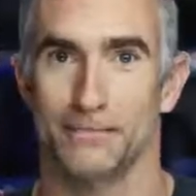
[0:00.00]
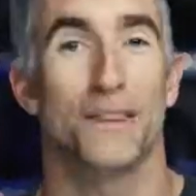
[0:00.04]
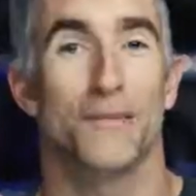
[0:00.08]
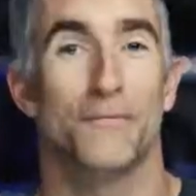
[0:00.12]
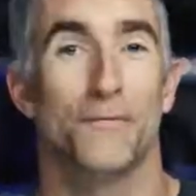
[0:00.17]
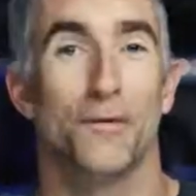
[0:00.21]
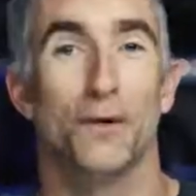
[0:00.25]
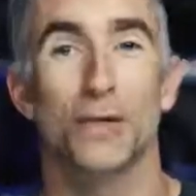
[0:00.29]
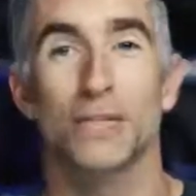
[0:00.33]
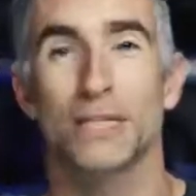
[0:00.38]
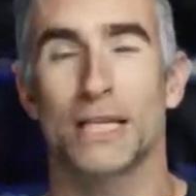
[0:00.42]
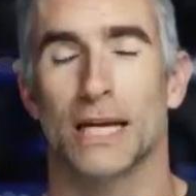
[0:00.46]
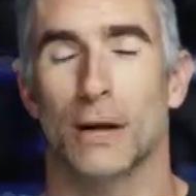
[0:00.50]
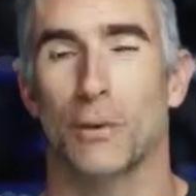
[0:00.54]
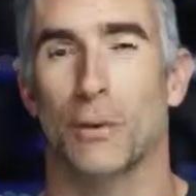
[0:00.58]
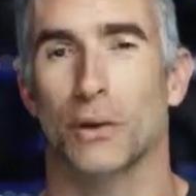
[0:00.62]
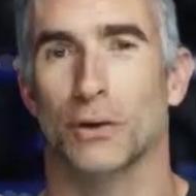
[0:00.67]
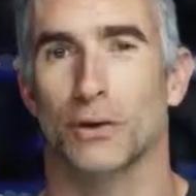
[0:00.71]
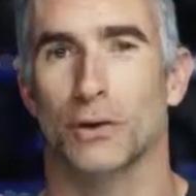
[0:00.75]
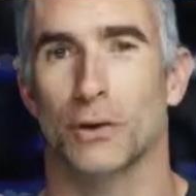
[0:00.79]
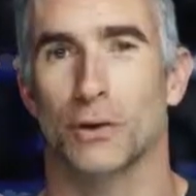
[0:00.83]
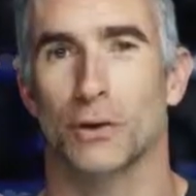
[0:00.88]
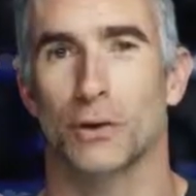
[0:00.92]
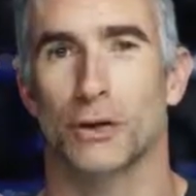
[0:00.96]
The first thing I
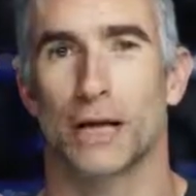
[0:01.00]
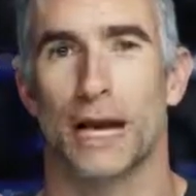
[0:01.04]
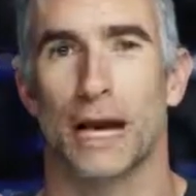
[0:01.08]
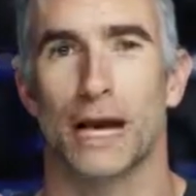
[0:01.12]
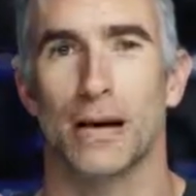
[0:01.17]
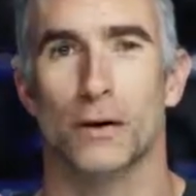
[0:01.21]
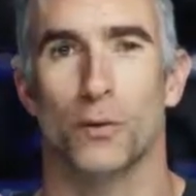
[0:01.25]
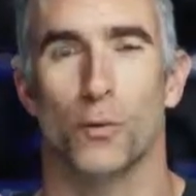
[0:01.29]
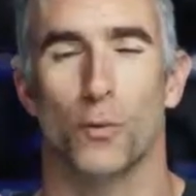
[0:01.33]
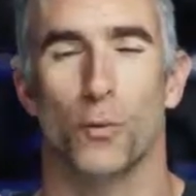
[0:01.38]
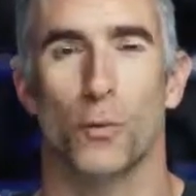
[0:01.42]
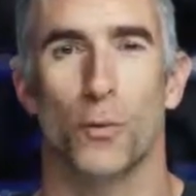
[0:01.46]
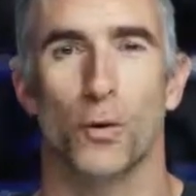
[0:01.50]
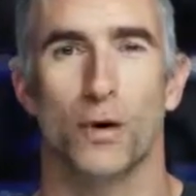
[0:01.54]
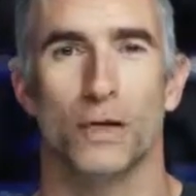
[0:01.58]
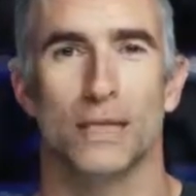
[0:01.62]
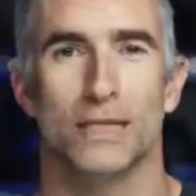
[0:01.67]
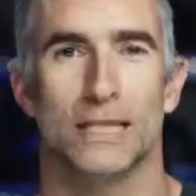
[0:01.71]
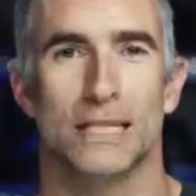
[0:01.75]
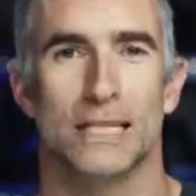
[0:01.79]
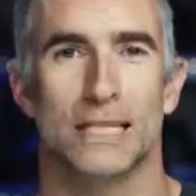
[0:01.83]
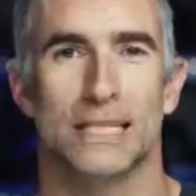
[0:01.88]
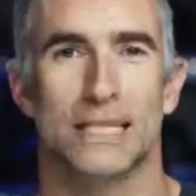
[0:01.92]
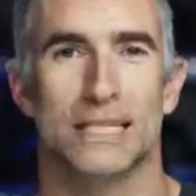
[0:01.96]
wanted to look at
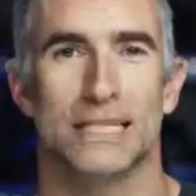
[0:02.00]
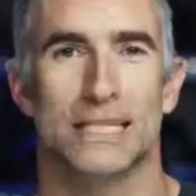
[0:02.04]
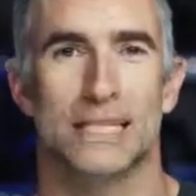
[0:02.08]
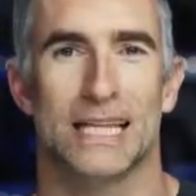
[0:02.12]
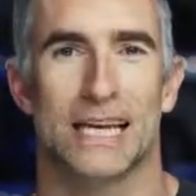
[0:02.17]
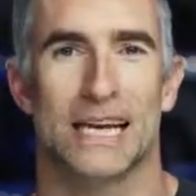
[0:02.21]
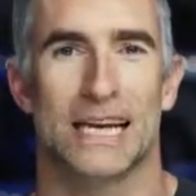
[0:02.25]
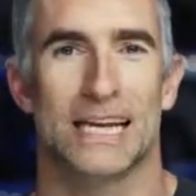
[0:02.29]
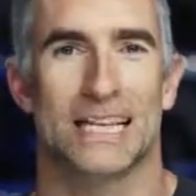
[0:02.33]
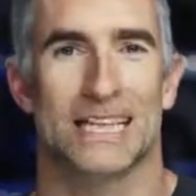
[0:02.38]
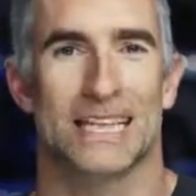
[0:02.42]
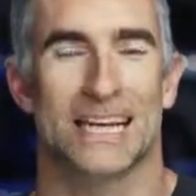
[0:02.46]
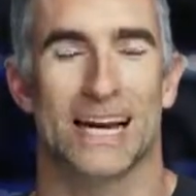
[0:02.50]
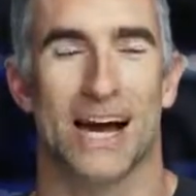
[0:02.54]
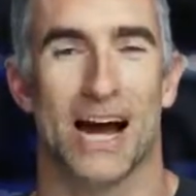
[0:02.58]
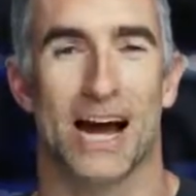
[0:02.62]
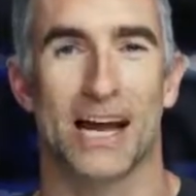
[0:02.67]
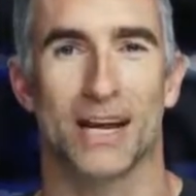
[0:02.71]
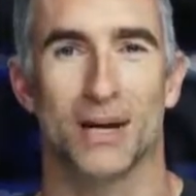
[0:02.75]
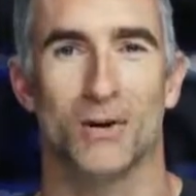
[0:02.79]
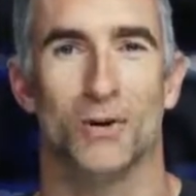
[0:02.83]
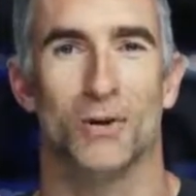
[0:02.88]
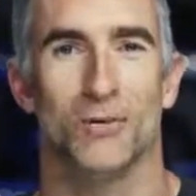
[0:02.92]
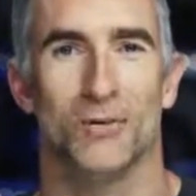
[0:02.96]
was this thing that
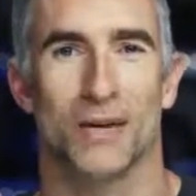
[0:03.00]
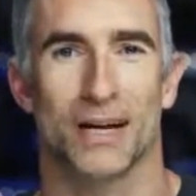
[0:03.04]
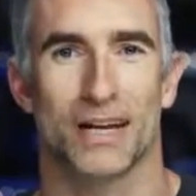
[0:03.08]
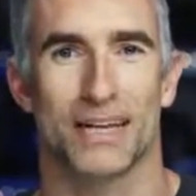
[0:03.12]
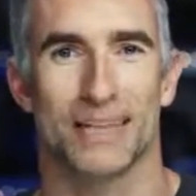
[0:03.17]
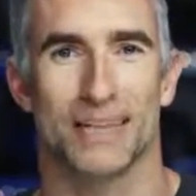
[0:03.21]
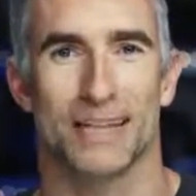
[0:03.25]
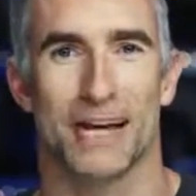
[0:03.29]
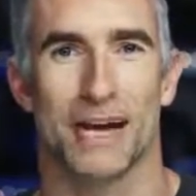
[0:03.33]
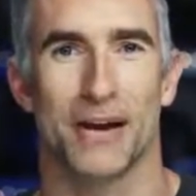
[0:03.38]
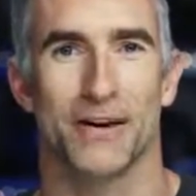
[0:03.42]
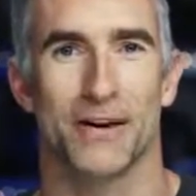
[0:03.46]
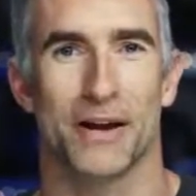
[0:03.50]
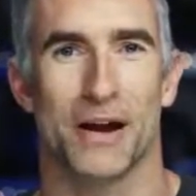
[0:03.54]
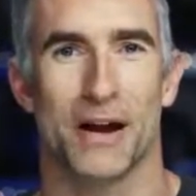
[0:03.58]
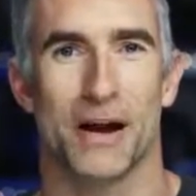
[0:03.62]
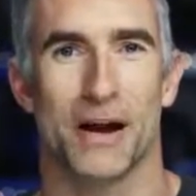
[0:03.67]
I call the clown